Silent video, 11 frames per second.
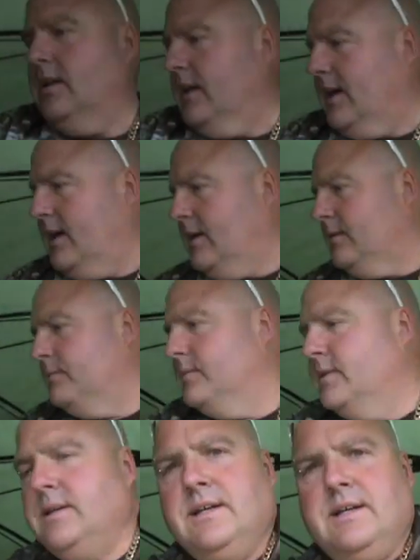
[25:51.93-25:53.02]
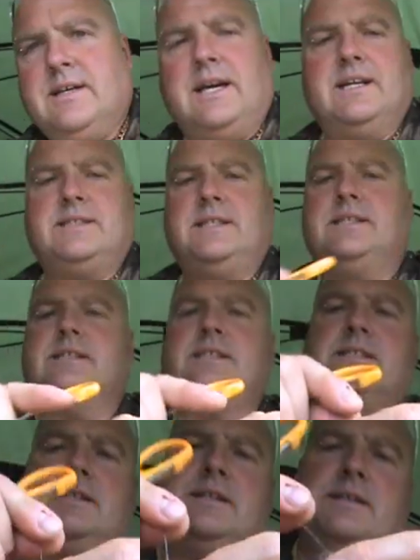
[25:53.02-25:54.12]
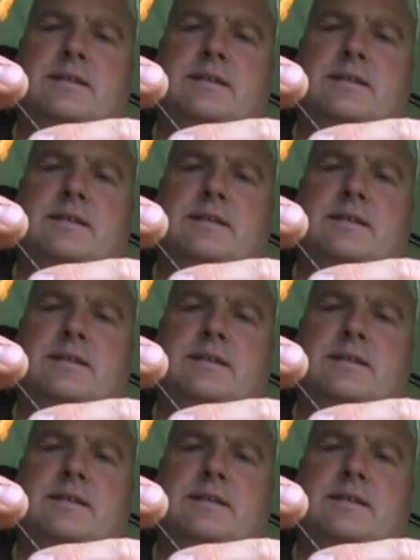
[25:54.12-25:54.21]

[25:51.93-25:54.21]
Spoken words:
the hair, get your scissors